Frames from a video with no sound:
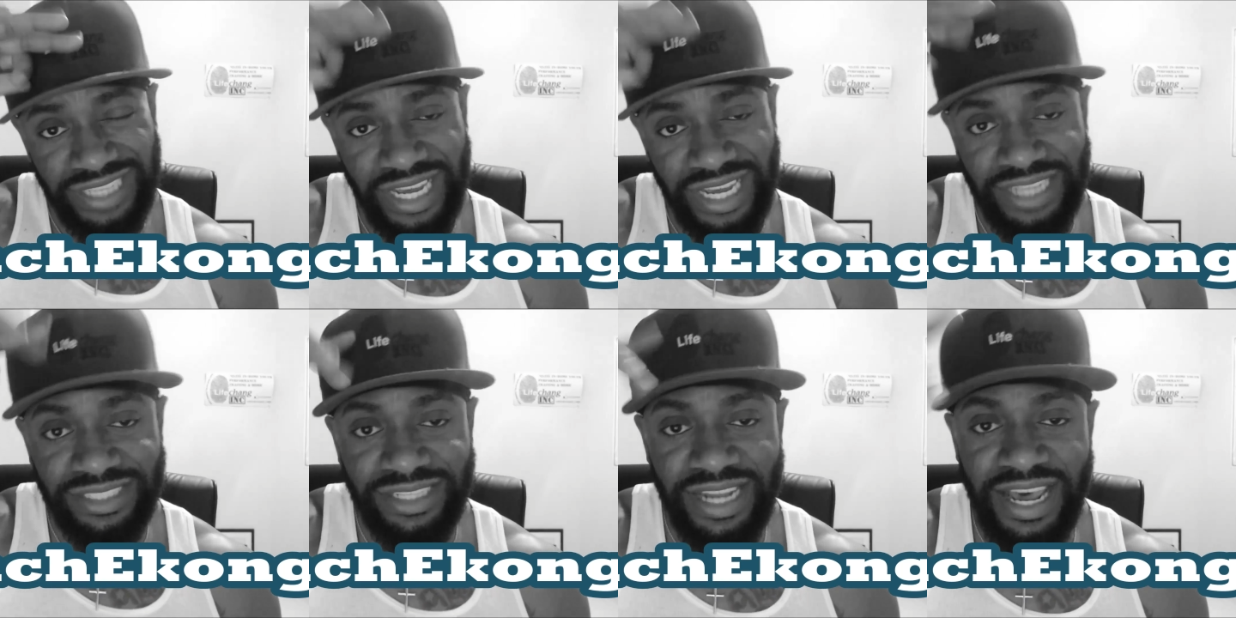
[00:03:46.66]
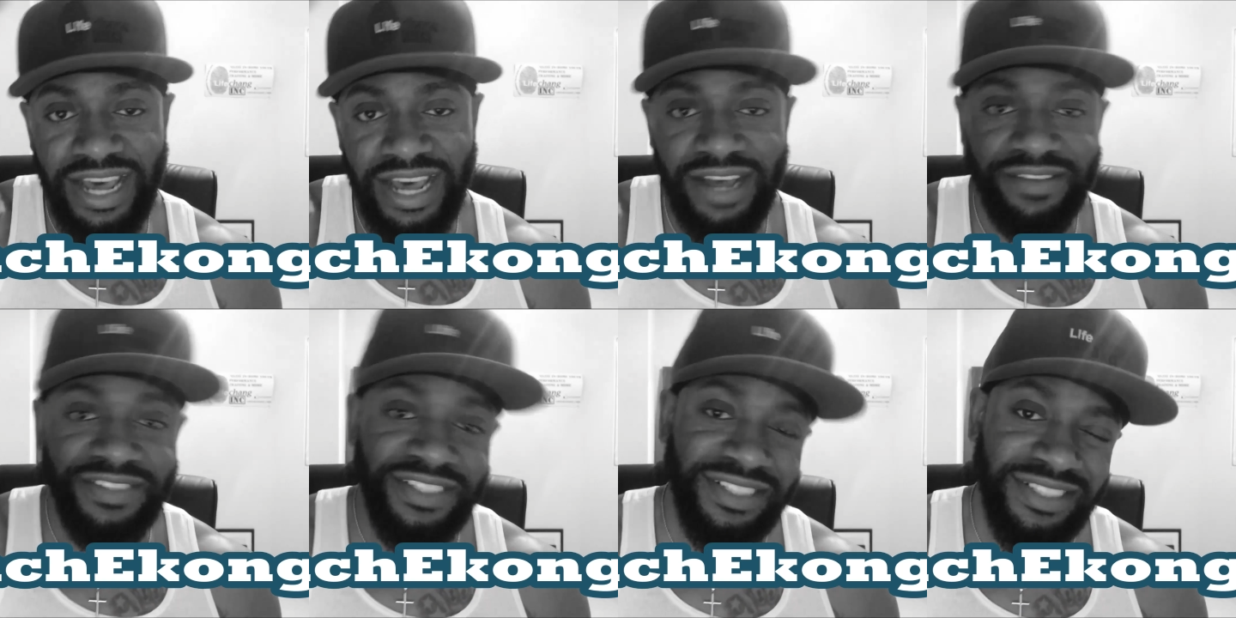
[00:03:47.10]
Change
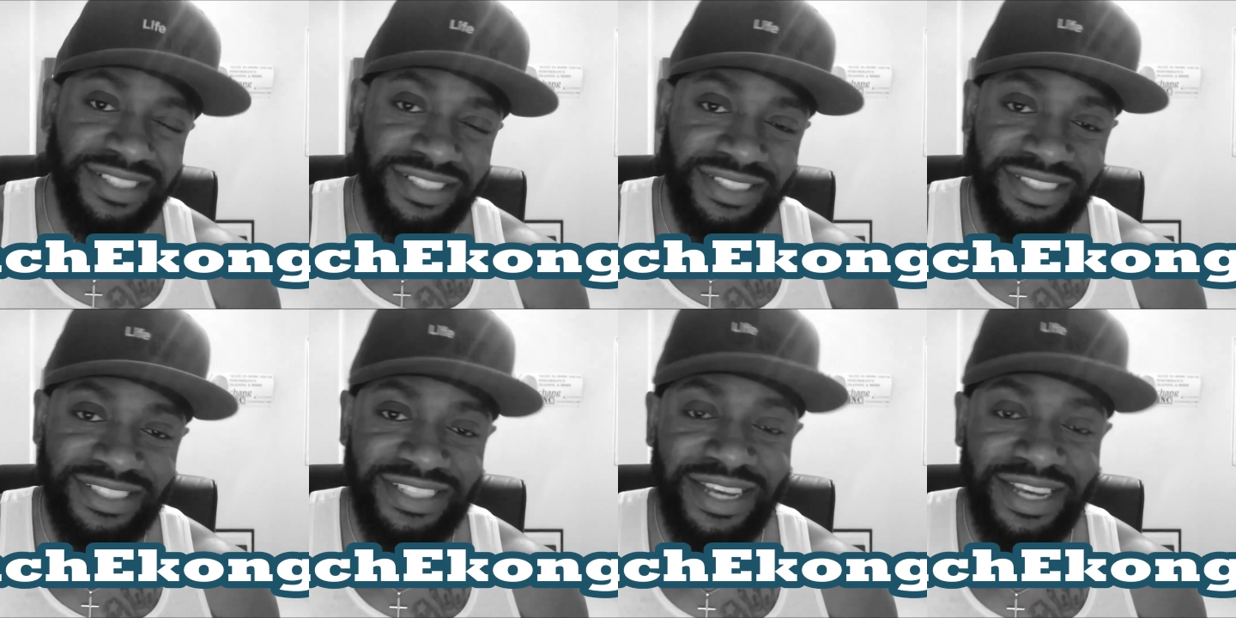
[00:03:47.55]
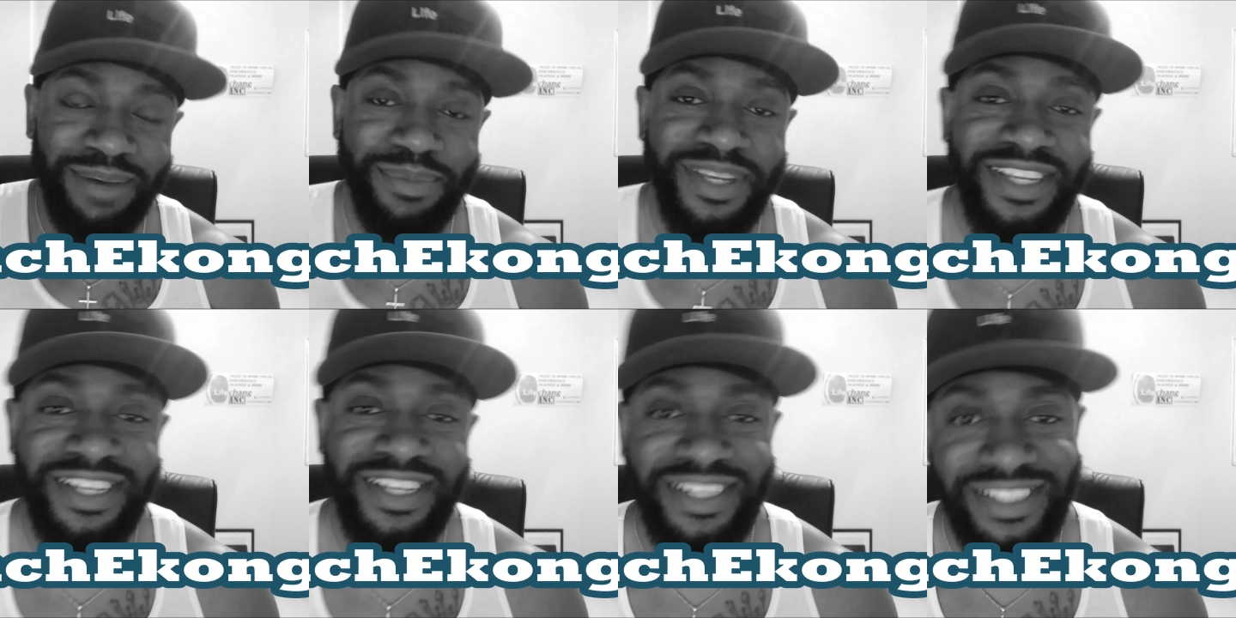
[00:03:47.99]
lives. Y'all be
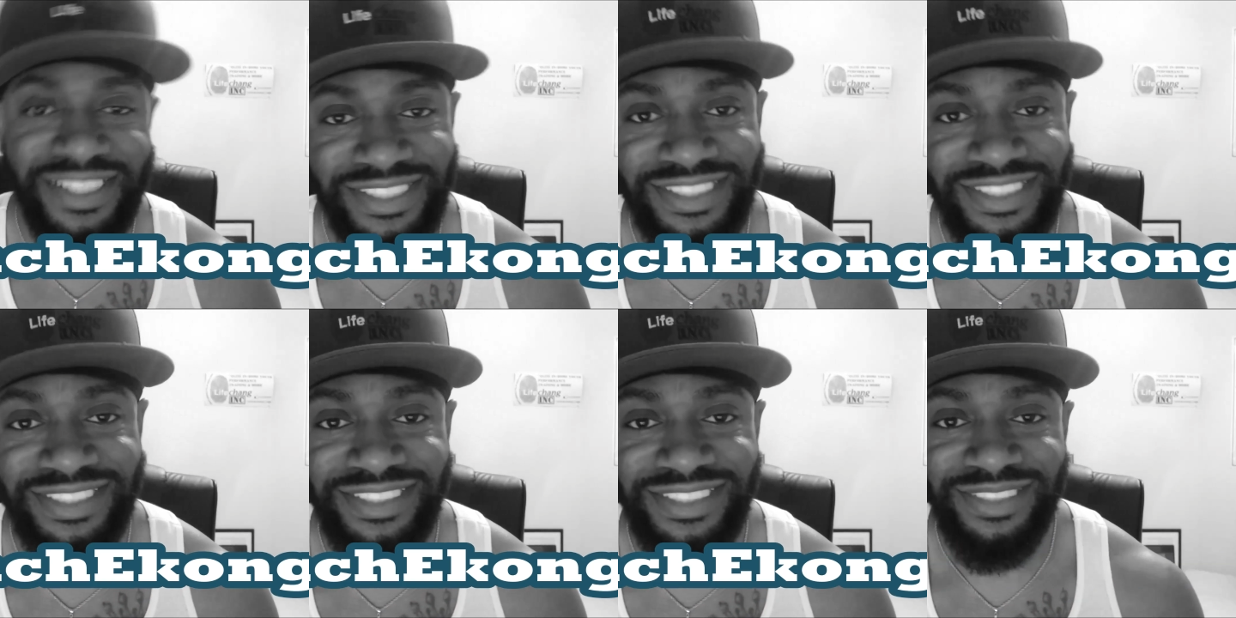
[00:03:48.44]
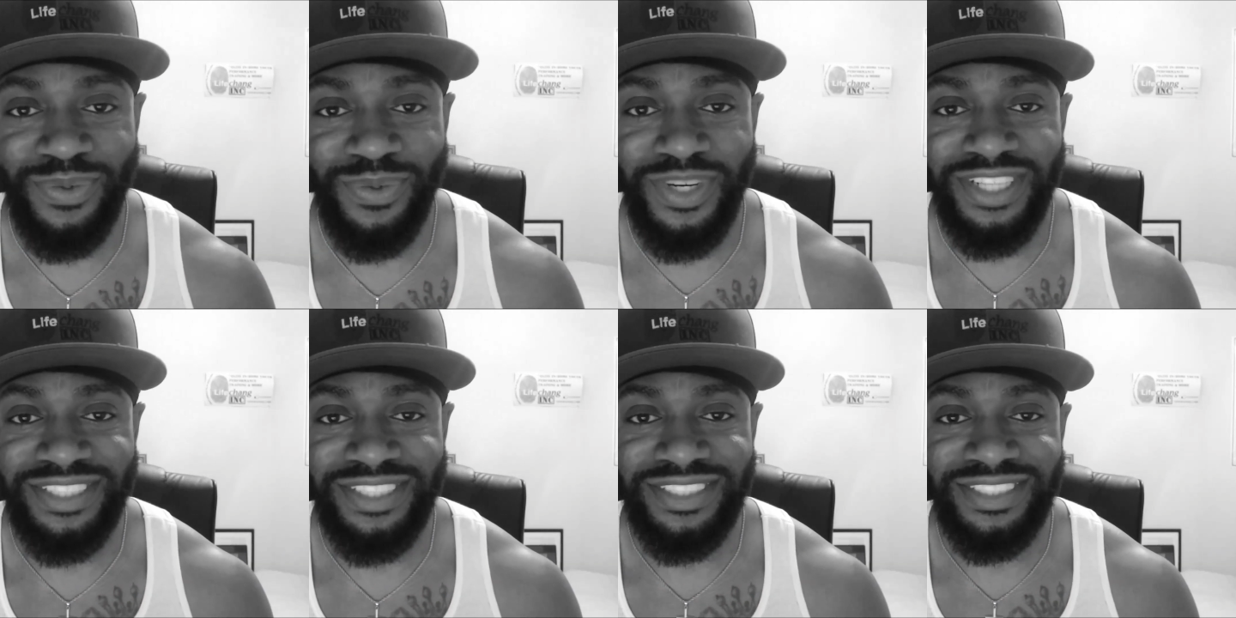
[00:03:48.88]
good.
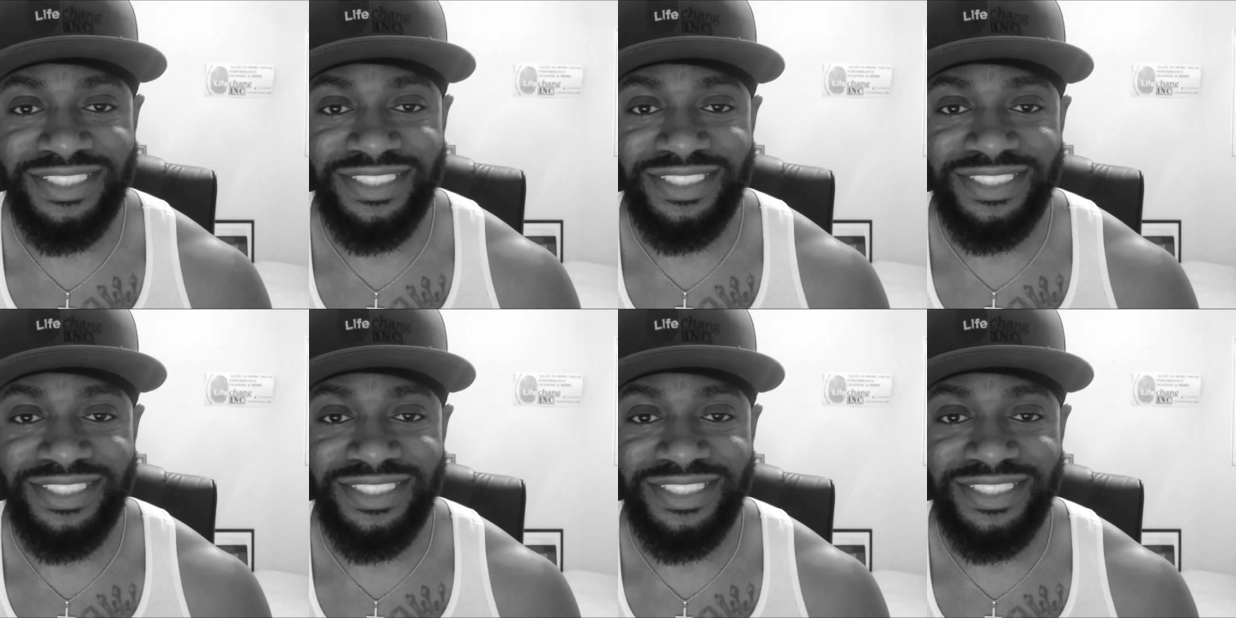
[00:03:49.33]
One.